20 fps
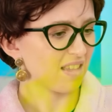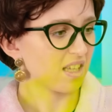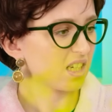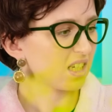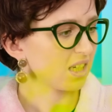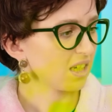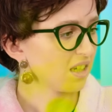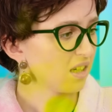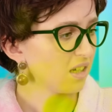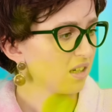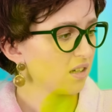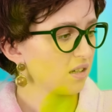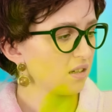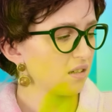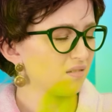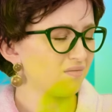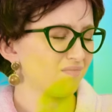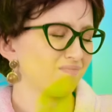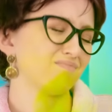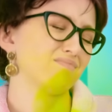We can use
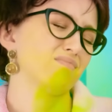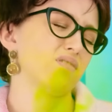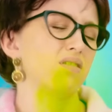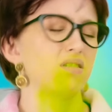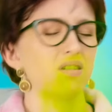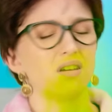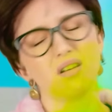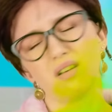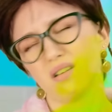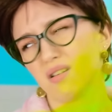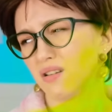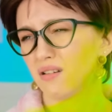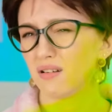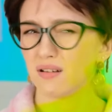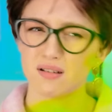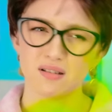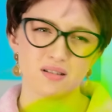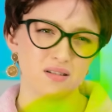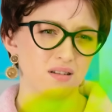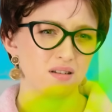this! Aww. It's
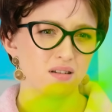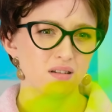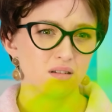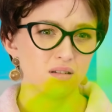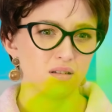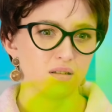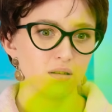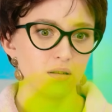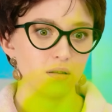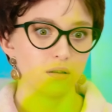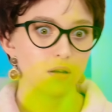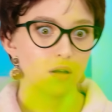empty!